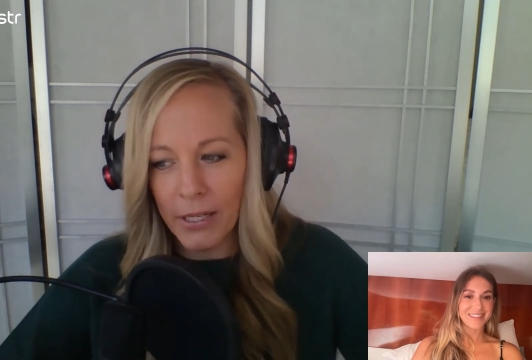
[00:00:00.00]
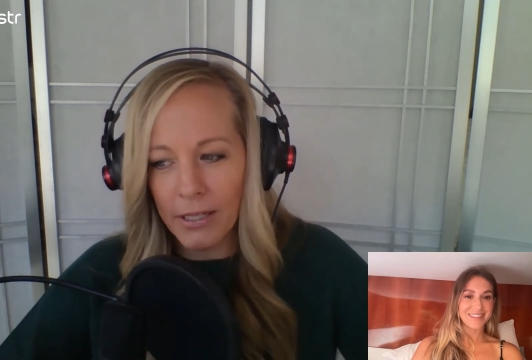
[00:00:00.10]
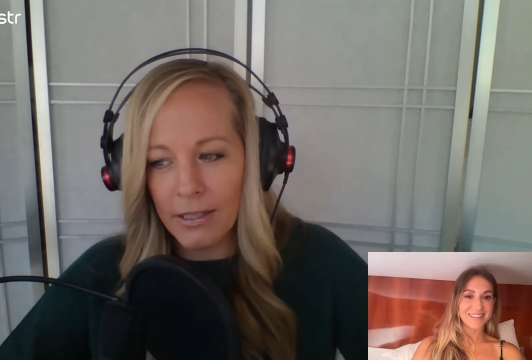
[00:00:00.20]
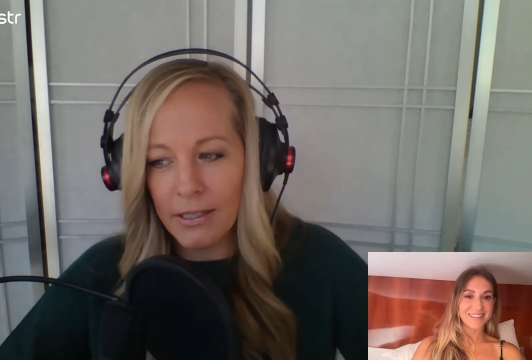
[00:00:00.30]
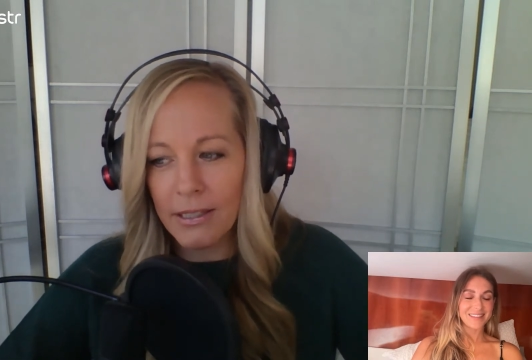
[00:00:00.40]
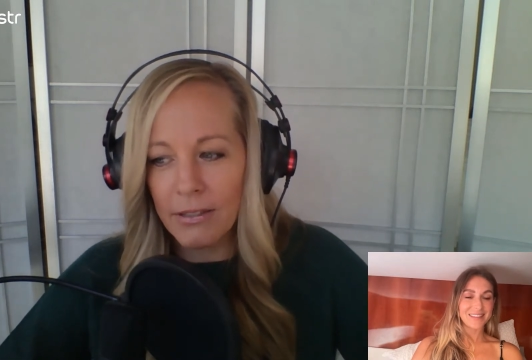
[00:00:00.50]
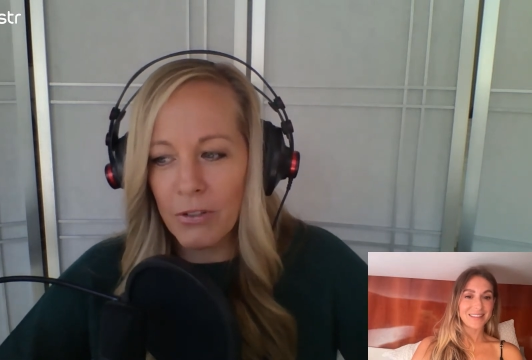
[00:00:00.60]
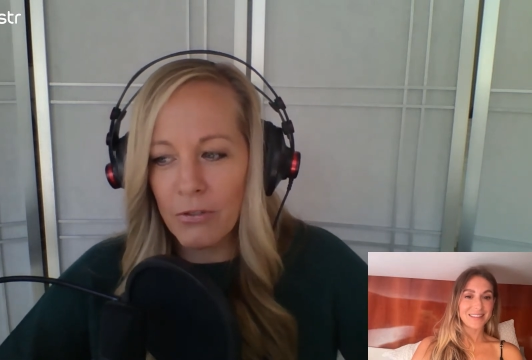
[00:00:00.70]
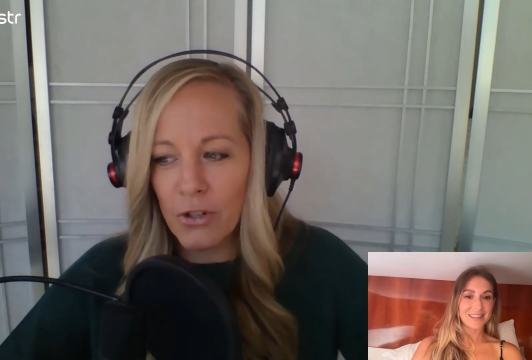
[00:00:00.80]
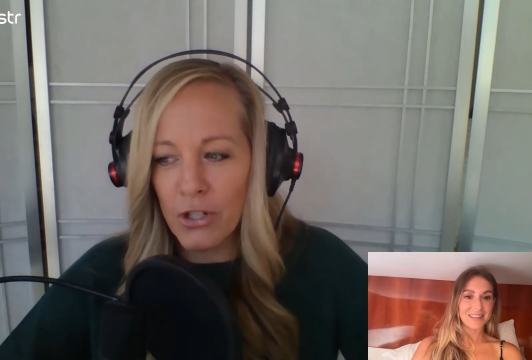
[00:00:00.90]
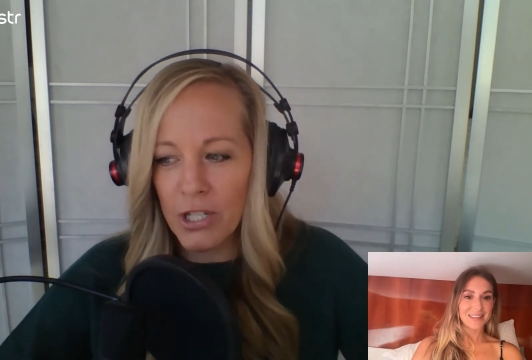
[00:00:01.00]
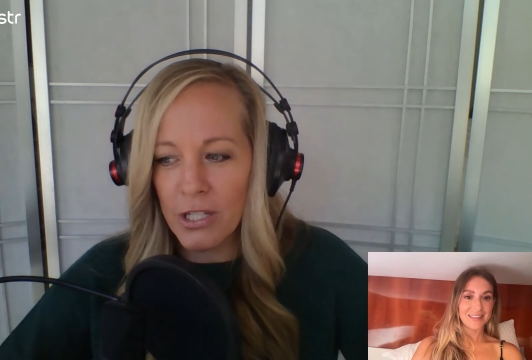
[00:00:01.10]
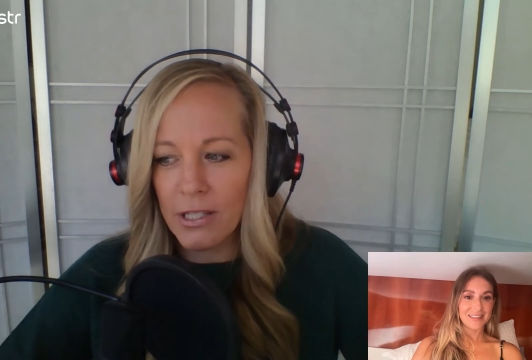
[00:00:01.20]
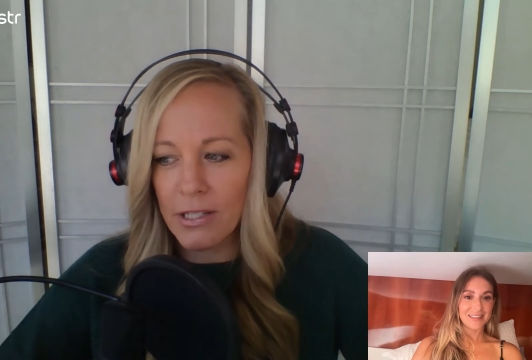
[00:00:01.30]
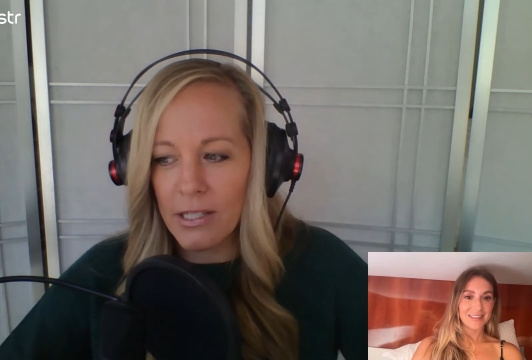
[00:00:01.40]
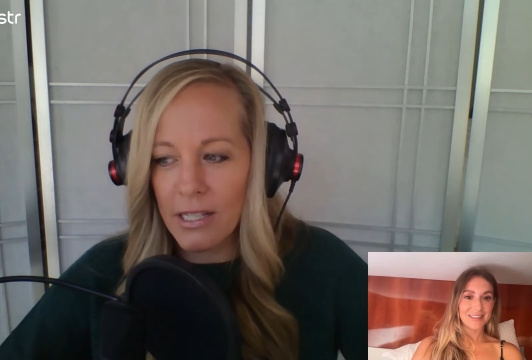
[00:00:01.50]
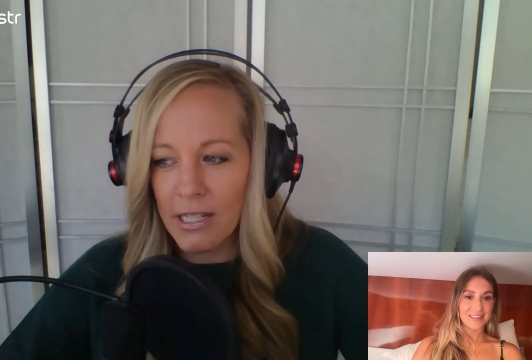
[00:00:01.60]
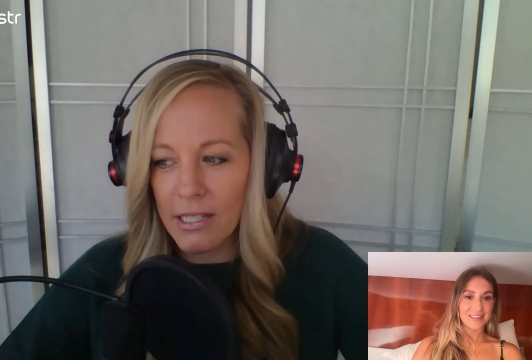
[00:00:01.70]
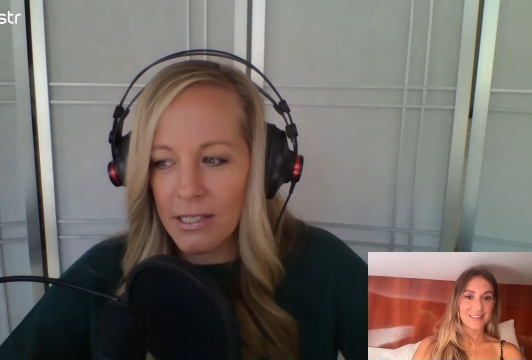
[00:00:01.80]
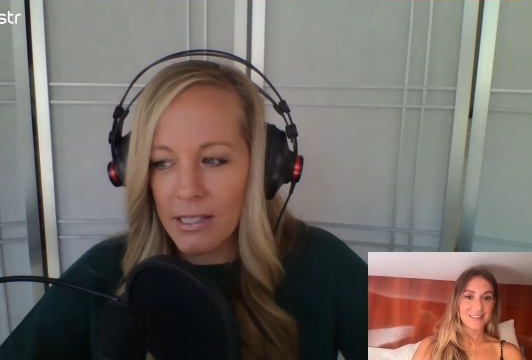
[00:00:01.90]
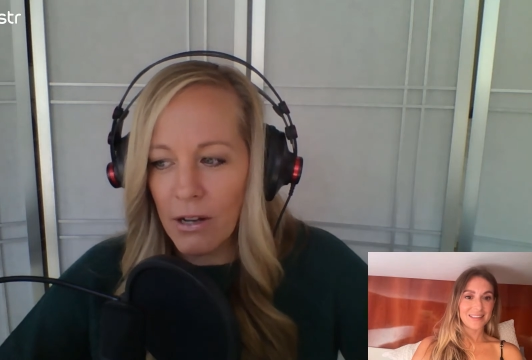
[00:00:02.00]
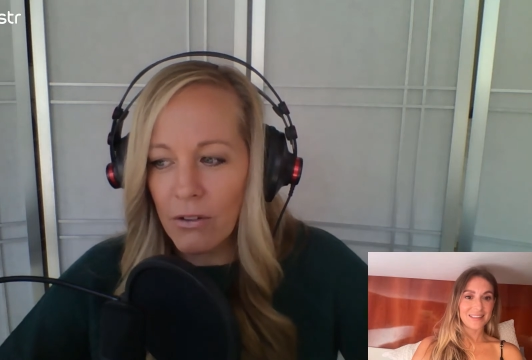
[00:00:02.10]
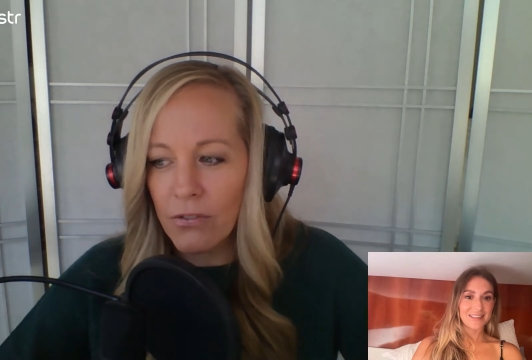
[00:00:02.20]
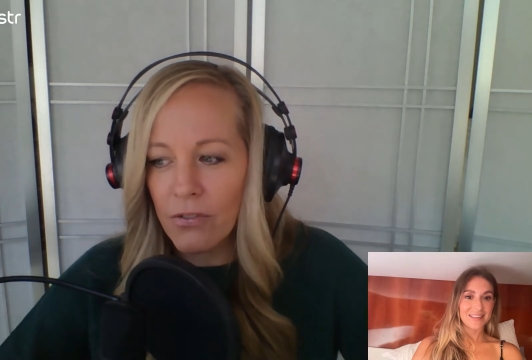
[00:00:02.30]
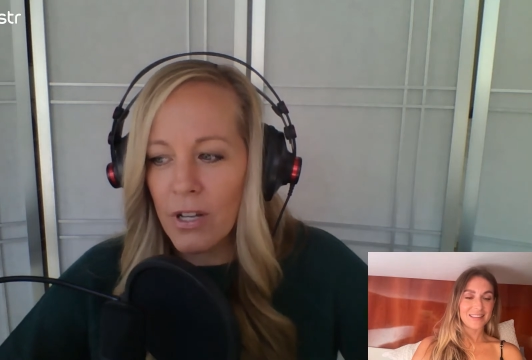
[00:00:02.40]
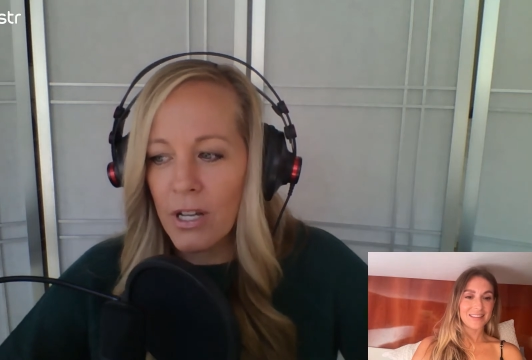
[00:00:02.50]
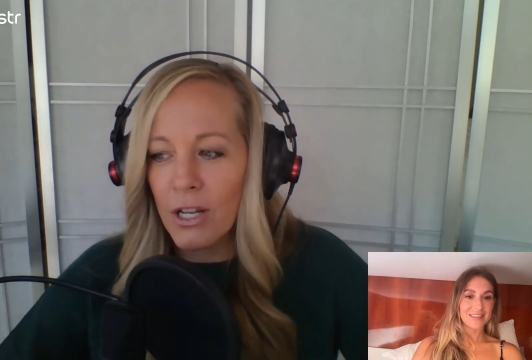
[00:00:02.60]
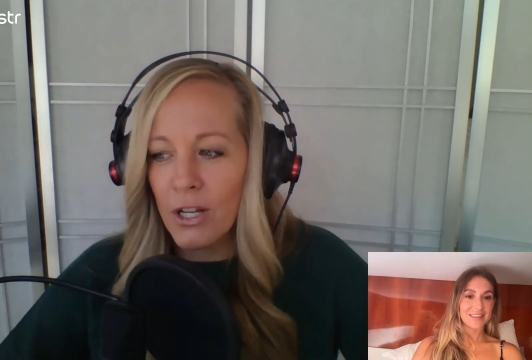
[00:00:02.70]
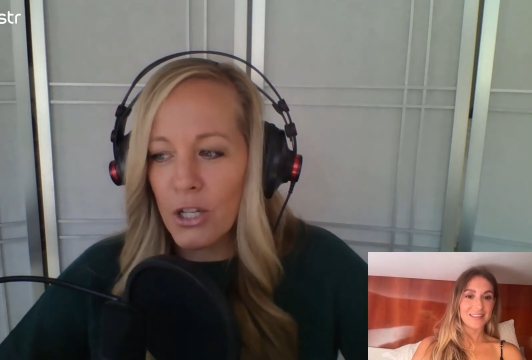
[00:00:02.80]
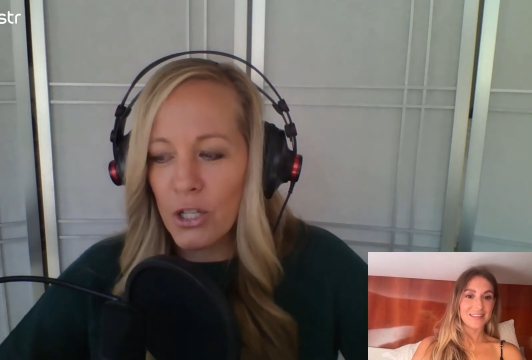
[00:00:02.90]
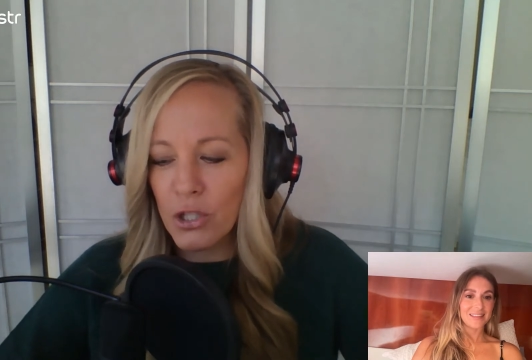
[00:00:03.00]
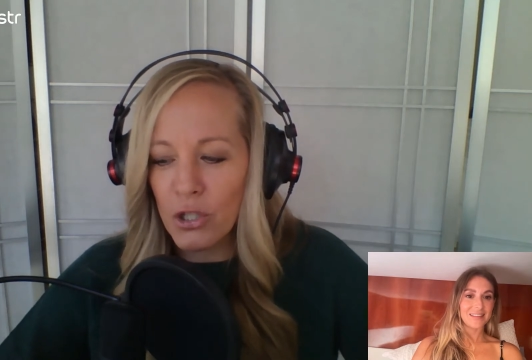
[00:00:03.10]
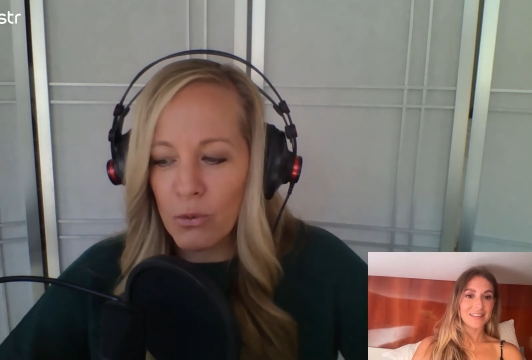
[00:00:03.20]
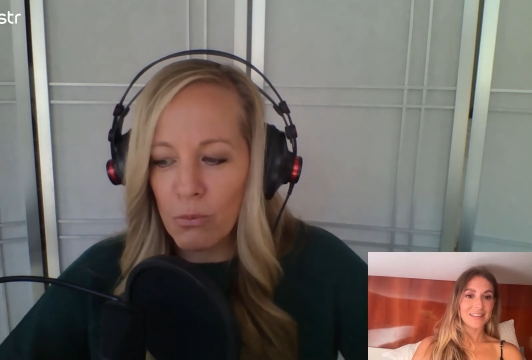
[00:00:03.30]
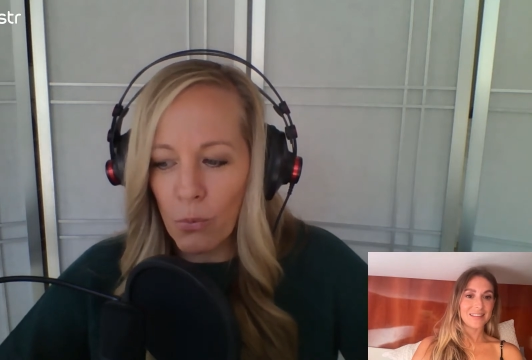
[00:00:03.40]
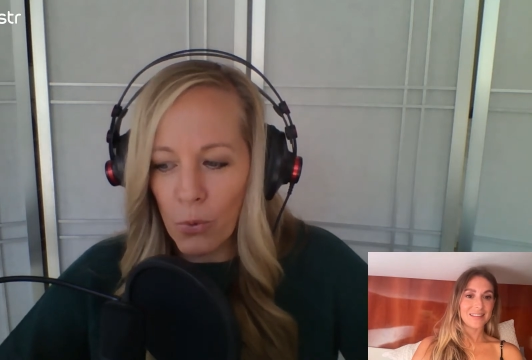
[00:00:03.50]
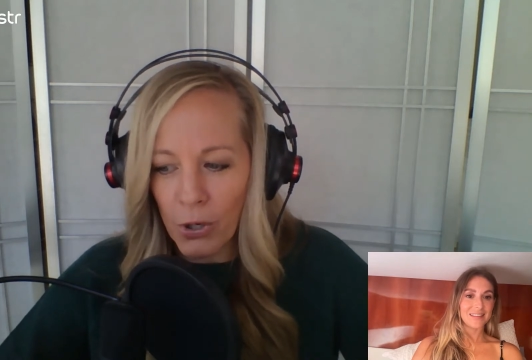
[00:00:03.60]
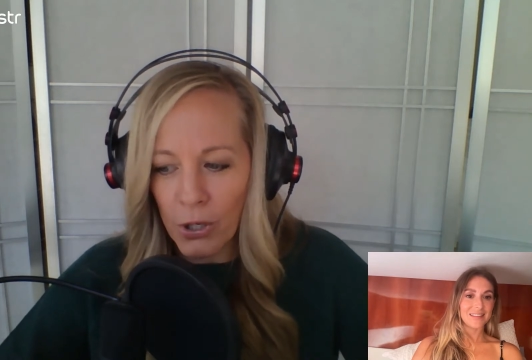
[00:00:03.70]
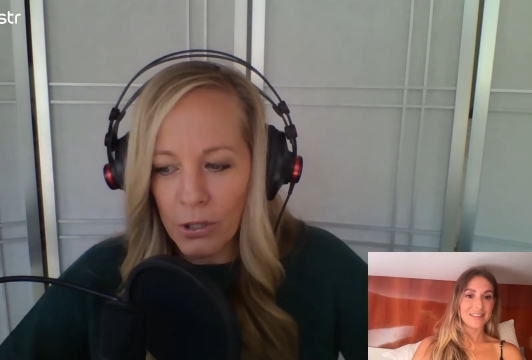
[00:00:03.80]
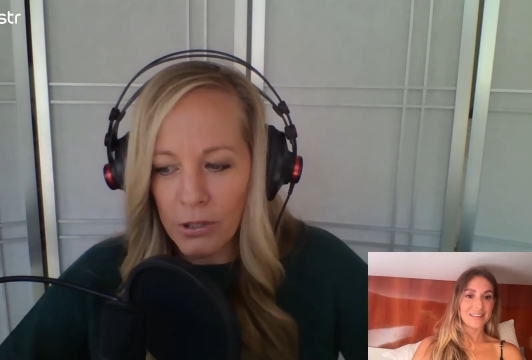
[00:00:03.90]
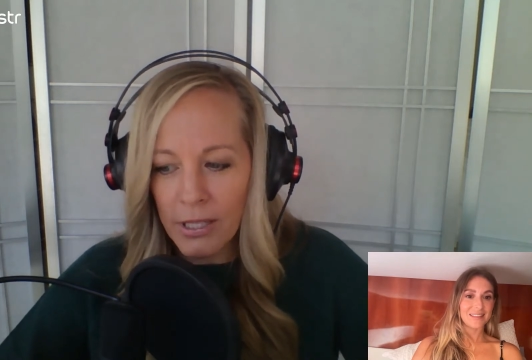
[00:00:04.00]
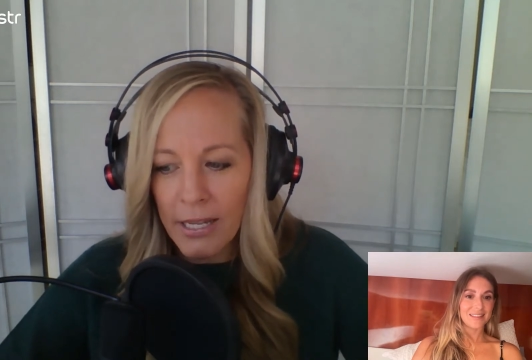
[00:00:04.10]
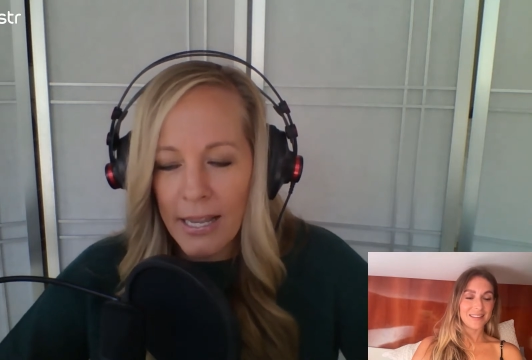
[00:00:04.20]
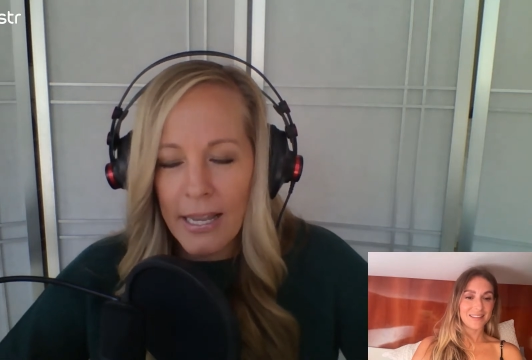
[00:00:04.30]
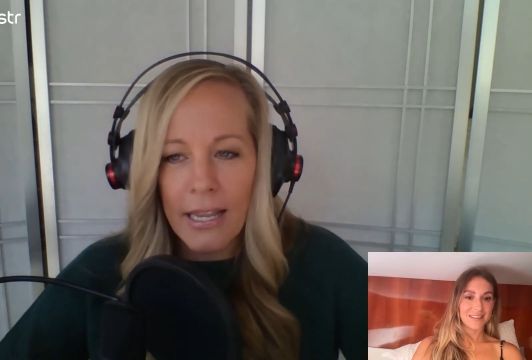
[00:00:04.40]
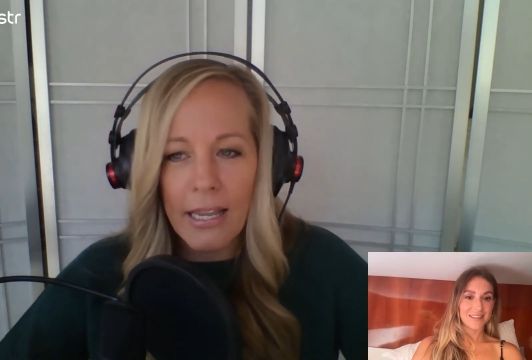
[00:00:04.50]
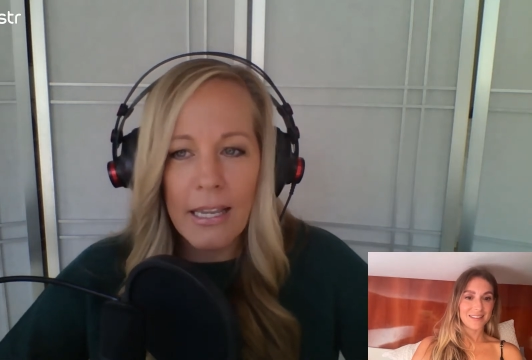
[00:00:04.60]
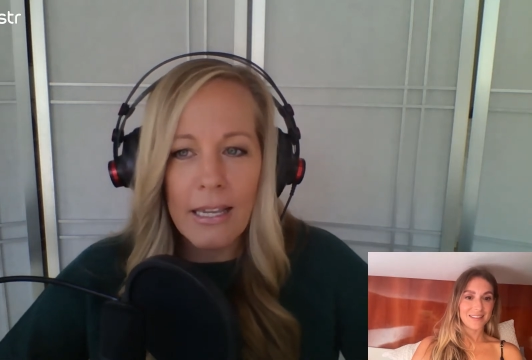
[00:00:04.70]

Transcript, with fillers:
Speaker 1: the Point? Living for Jesus in a Self-Consumed World.